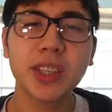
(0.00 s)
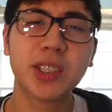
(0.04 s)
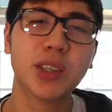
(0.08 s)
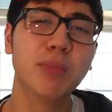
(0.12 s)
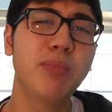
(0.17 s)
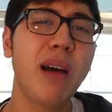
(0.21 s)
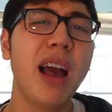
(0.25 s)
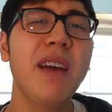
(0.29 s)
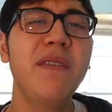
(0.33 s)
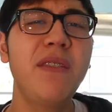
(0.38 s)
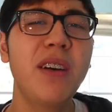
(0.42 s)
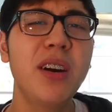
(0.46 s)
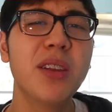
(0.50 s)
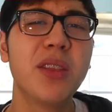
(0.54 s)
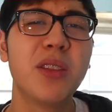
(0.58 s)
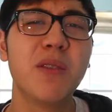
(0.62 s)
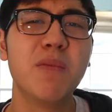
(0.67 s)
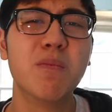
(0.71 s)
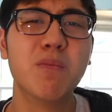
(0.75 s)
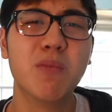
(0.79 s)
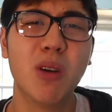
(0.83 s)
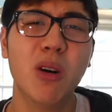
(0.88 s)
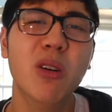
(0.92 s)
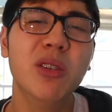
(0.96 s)
So by far
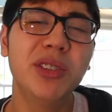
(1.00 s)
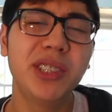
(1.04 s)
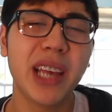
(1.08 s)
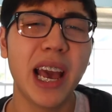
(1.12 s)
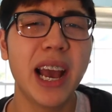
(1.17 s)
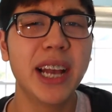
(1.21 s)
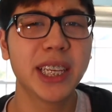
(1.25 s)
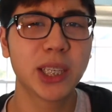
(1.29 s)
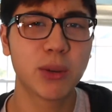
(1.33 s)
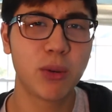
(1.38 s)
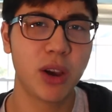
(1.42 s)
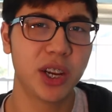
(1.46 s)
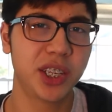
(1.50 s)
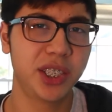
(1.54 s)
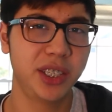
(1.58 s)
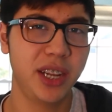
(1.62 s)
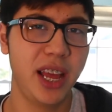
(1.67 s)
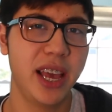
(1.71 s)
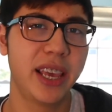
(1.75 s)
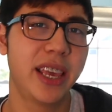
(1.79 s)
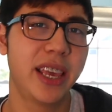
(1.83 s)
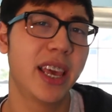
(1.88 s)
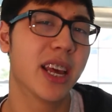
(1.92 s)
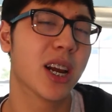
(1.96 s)
the most asked question
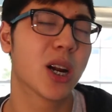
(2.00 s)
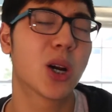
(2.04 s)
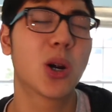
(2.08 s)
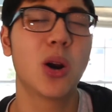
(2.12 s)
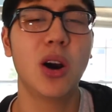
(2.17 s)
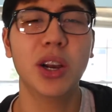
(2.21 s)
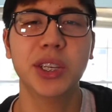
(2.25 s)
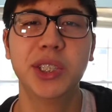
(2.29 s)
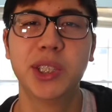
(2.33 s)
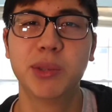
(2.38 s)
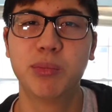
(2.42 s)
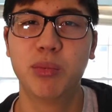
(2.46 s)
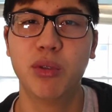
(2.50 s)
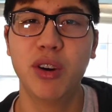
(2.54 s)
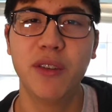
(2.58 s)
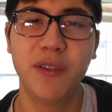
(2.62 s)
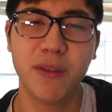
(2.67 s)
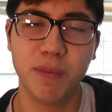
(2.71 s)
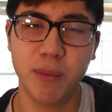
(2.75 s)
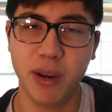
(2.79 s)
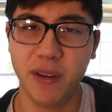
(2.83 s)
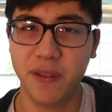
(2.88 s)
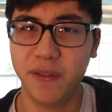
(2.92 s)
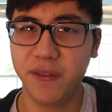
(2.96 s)
I get across the board
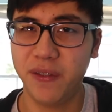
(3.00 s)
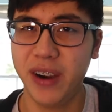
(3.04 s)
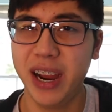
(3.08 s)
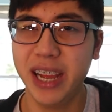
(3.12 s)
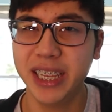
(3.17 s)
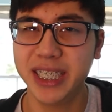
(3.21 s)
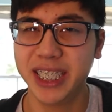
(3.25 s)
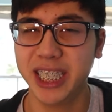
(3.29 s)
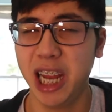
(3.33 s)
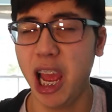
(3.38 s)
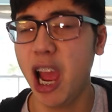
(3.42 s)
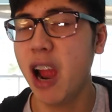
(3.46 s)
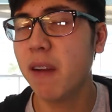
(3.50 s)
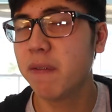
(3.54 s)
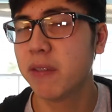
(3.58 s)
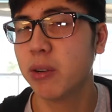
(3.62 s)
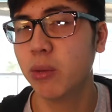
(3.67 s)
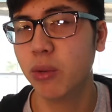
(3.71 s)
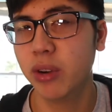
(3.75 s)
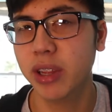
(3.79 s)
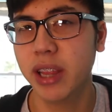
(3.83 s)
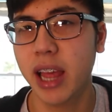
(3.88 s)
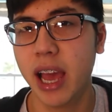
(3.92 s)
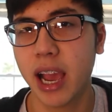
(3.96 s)
from my friends and
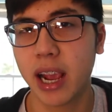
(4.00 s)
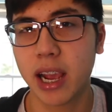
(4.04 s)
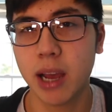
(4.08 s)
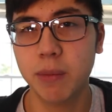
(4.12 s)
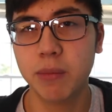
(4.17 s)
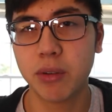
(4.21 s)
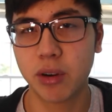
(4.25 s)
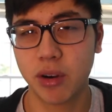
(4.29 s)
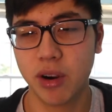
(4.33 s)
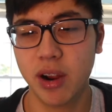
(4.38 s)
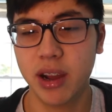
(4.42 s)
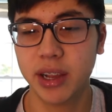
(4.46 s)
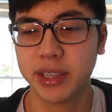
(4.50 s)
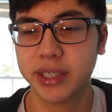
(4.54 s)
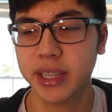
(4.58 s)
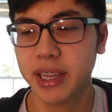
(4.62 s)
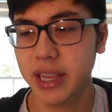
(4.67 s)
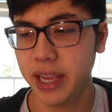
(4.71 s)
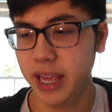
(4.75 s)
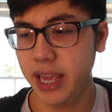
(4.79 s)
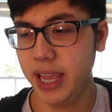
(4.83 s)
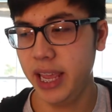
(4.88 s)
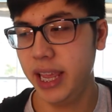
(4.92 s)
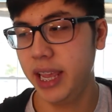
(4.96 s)
everyone that I come across
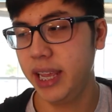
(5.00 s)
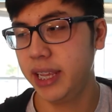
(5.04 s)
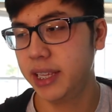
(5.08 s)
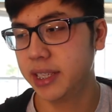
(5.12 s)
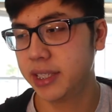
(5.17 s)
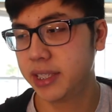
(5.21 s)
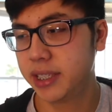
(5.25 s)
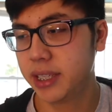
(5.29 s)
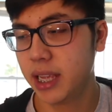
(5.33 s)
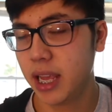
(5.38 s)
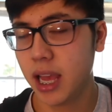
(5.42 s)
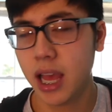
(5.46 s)
is,